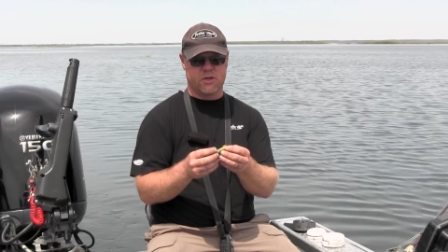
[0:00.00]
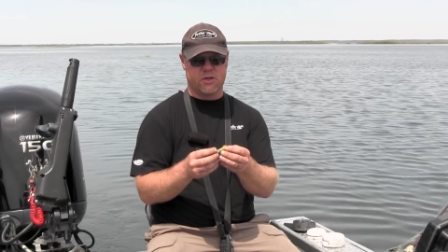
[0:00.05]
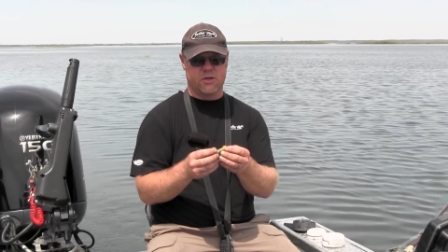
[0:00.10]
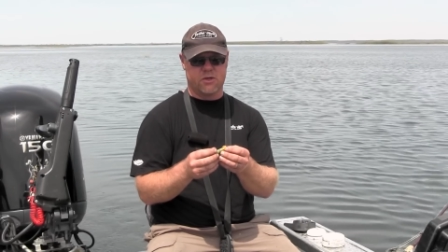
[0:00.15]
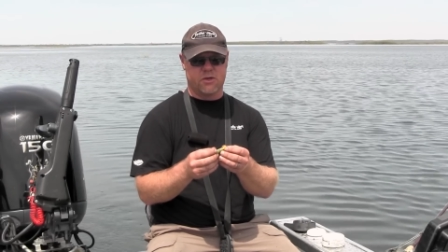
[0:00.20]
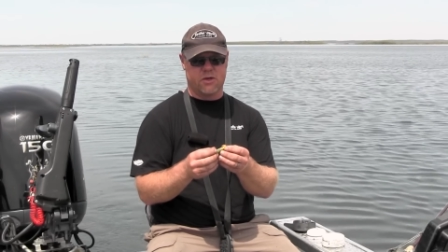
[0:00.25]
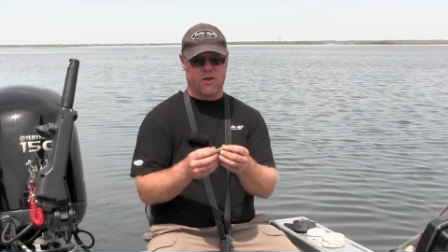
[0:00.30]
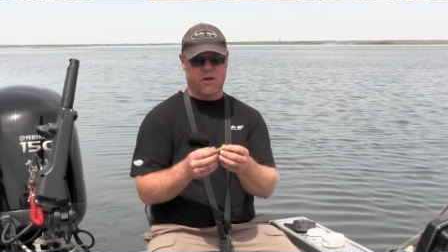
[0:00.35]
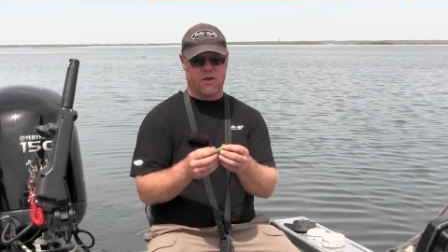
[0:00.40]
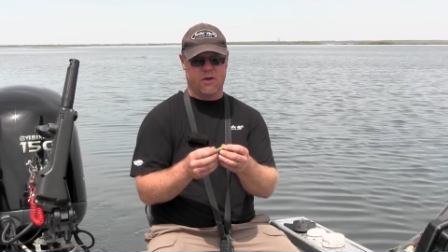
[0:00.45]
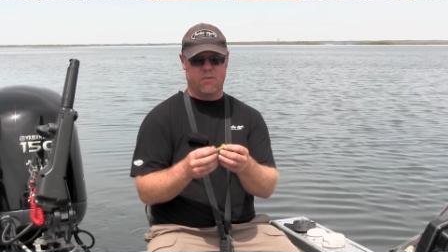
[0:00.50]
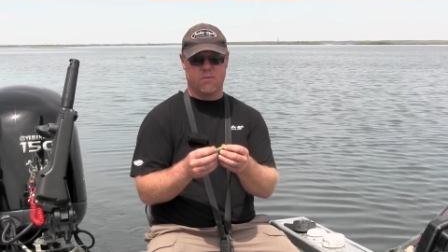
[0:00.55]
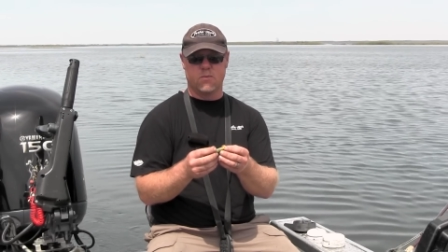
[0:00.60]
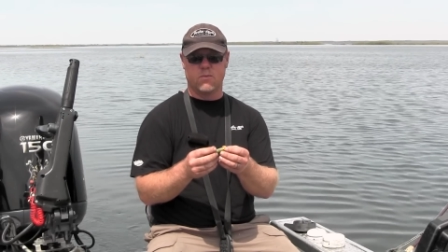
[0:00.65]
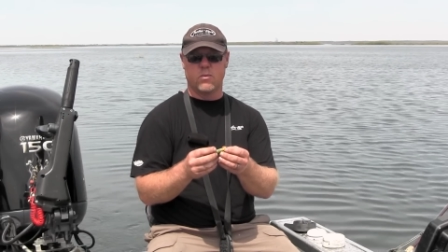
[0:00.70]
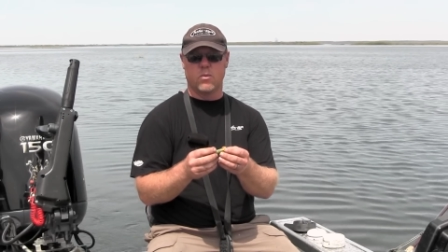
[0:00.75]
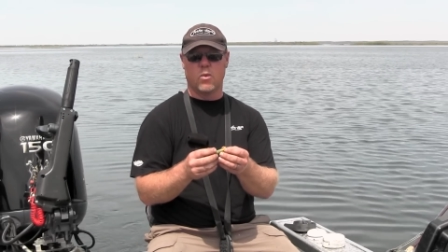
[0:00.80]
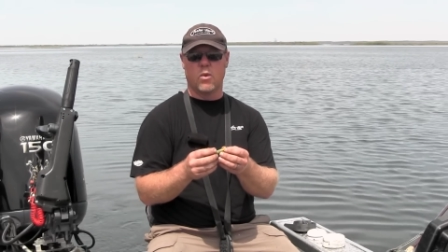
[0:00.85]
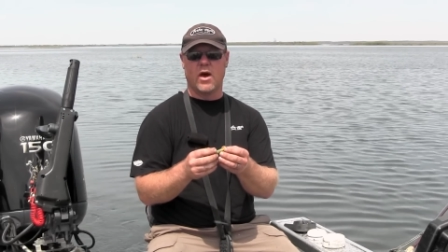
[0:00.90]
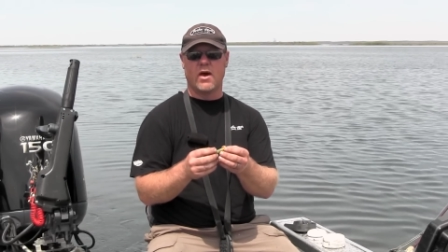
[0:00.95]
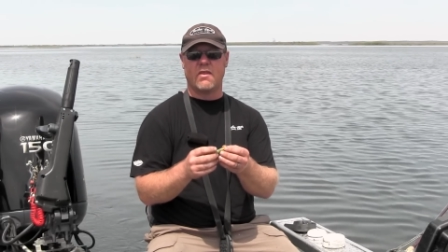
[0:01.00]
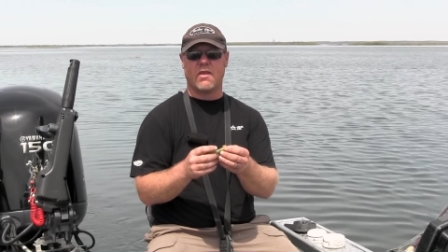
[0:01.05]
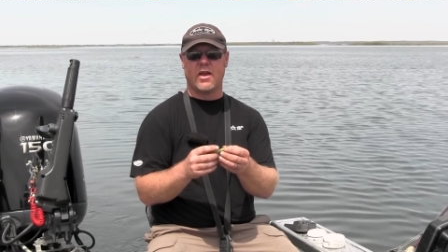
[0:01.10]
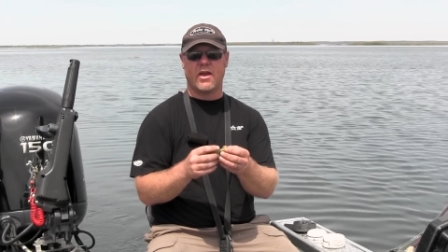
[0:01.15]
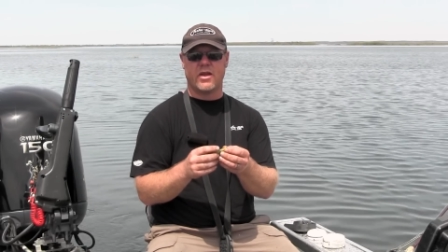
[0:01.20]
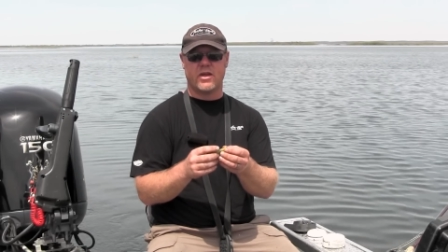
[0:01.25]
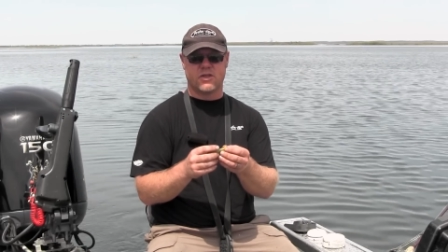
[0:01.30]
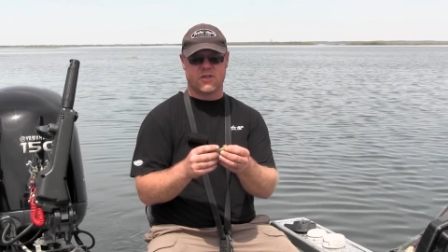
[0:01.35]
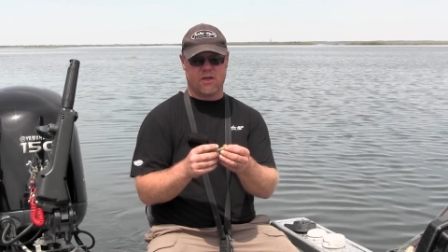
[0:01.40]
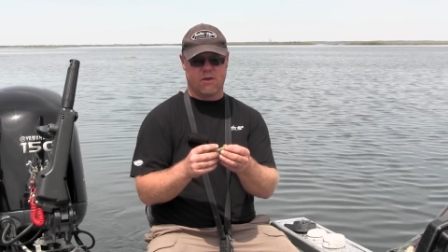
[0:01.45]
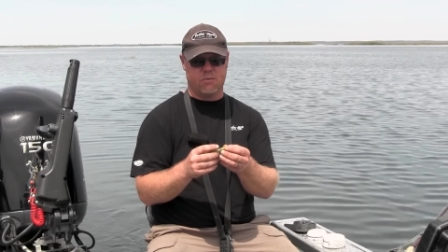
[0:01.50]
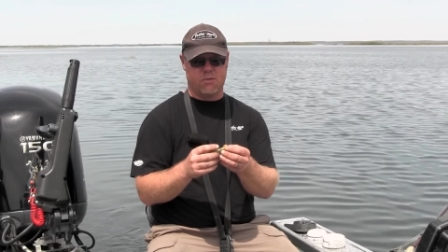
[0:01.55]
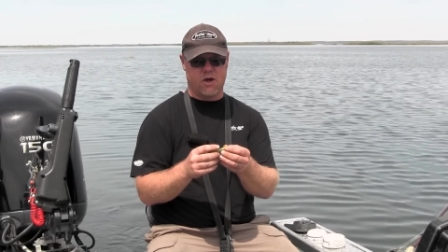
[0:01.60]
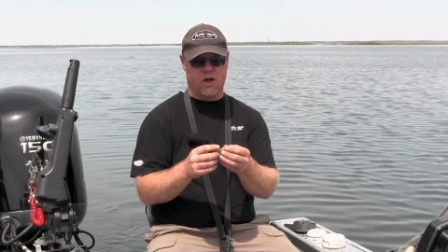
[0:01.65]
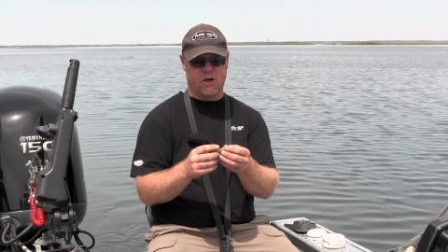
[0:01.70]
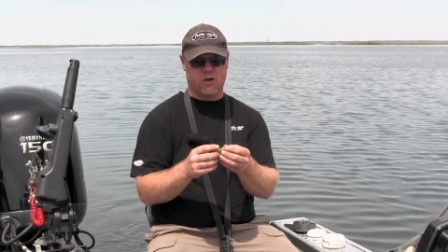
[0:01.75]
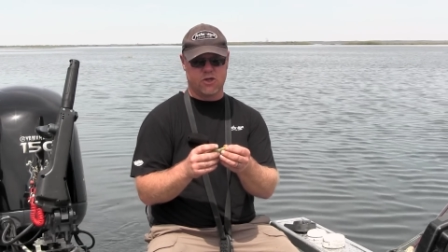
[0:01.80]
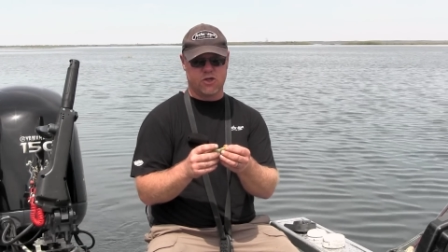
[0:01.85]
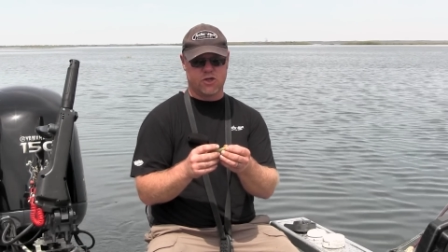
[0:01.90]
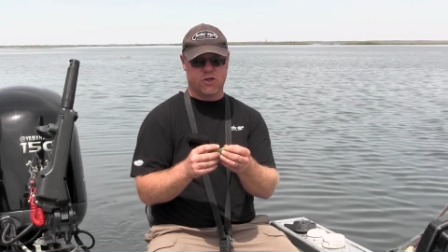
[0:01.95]
and and why that is I'm
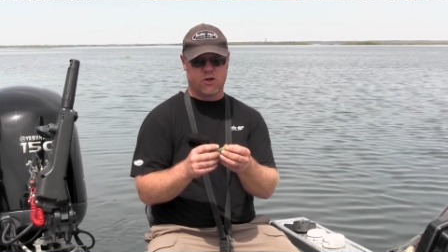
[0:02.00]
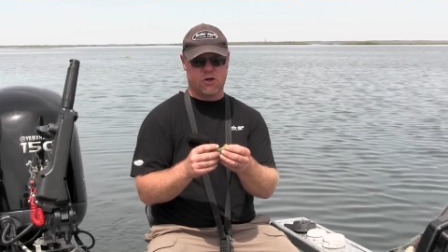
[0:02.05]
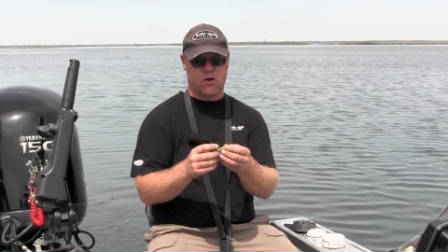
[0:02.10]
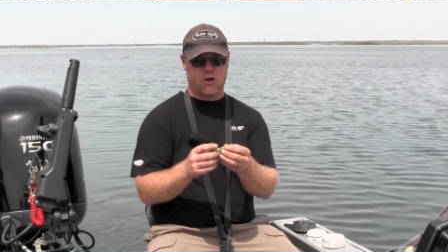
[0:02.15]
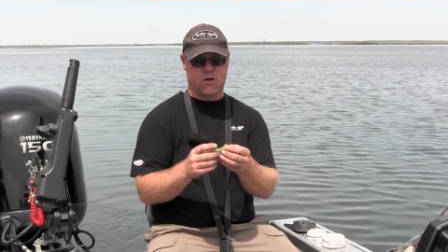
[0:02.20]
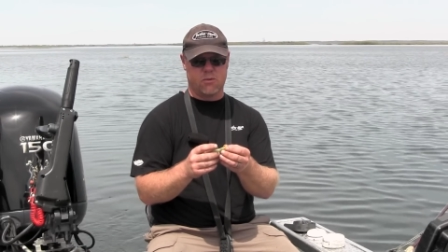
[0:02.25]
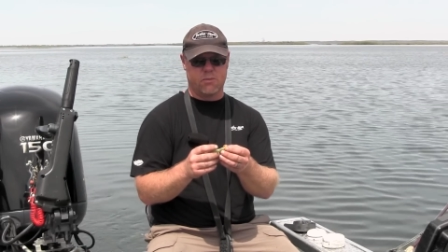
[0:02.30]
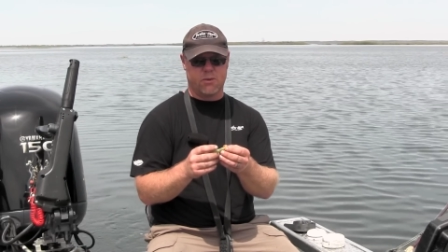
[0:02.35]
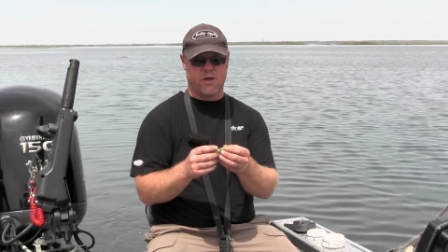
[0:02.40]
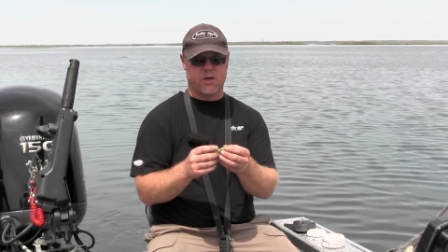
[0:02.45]
not sure,